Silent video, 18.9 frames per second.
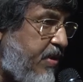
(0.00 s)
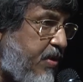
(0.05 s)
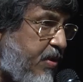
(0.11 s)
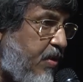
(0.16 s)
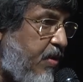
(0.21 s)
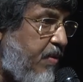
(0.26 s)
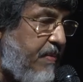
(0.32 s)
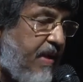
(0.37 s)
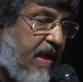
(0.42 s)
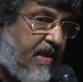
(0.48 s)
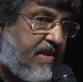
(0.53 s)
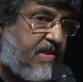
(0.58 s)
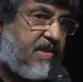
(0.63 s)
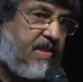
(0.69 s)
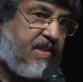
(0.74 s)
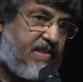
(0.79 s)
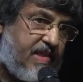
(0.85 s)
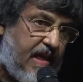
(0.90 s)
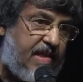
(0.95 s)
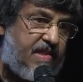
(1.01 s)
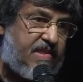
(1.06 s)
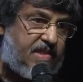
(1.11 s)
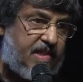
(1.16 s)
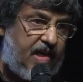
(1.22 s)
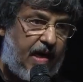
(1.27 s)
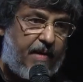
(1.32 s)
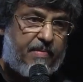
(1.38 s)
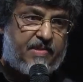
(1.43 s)
show makes
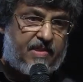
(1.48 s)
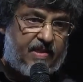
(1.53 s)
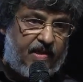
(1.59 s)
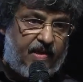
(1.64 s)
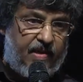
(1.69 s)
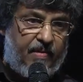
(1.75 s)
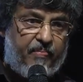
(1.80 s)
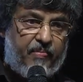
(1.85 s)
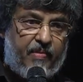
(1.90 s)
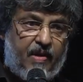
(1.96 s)
sense after